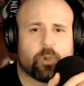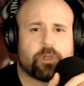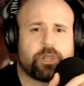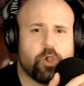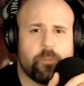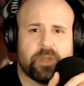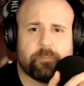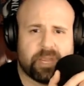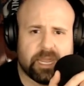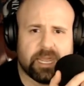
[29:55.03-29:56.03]
We're
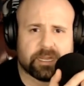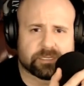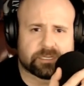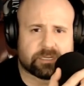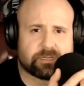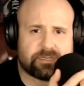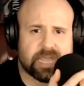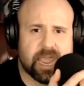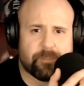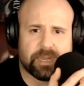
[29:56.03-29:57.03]
human beings.
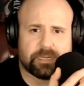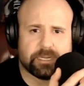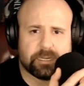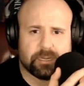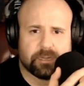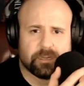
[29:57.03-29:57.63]
Damn it.